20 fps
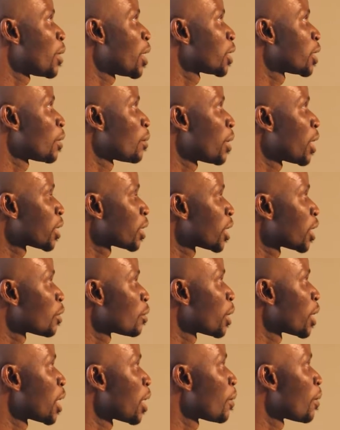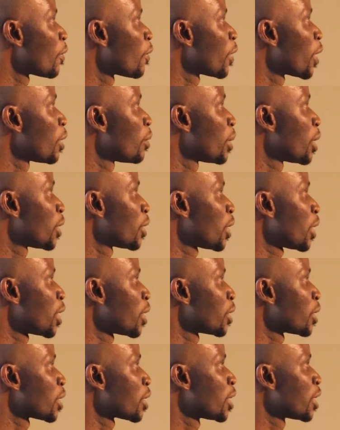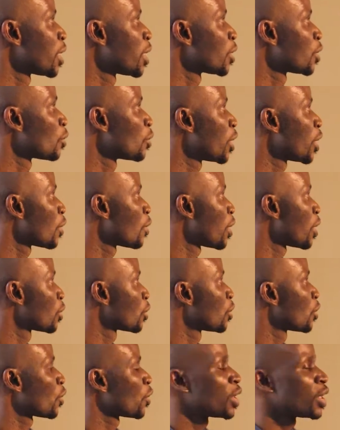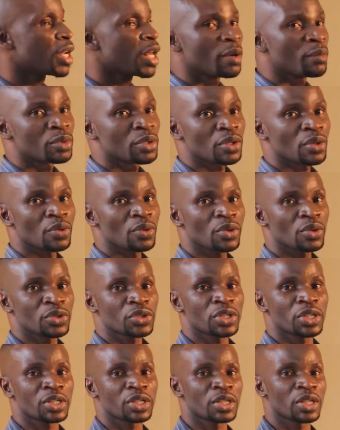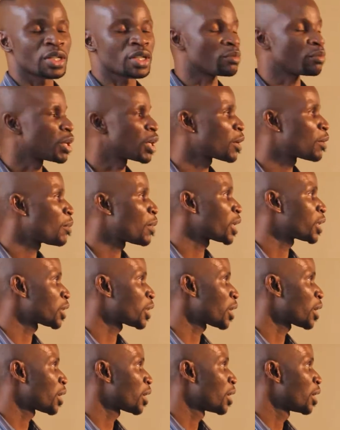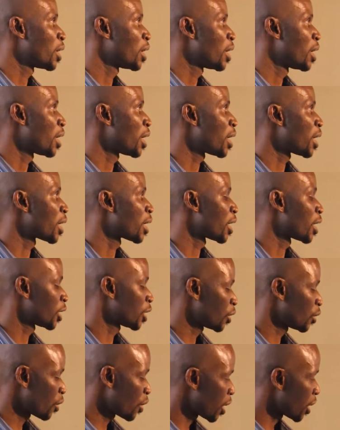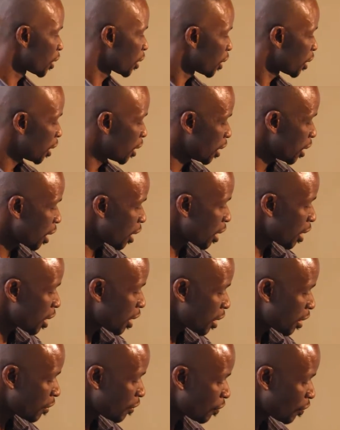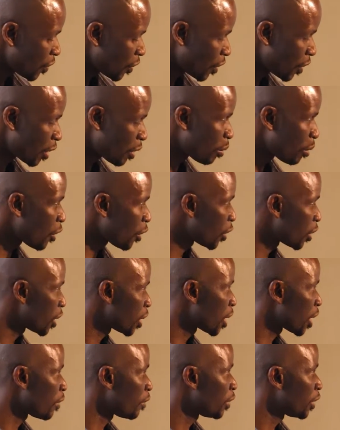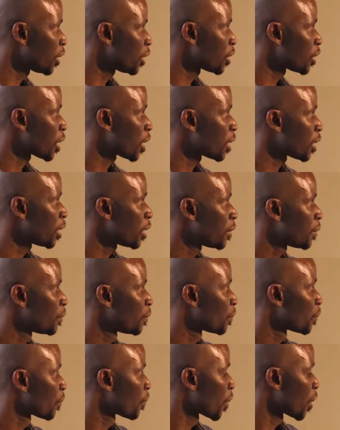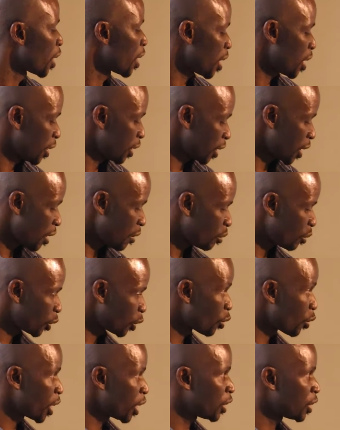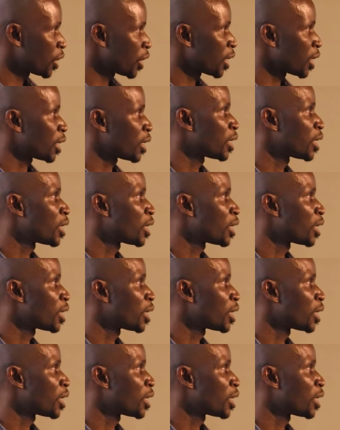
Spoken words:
matter. Matter is made up of very many things. Today we want to know the names of those things that make matter. And as you can see, the board here have listed some 20